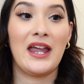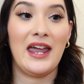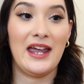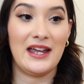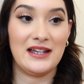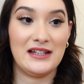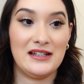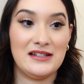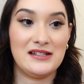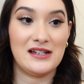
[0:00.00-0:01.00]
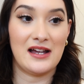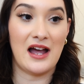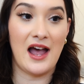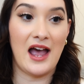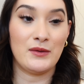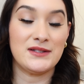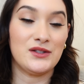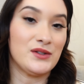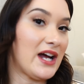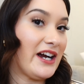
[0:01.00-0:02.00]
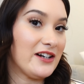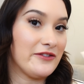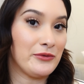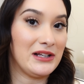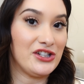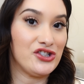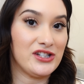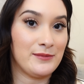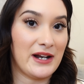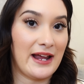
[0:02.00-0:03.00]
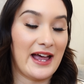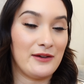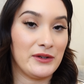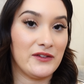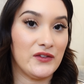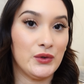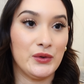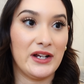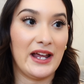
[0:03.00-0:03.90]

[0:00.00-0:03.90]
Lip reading: And I was so tired of the relationship that I had with food.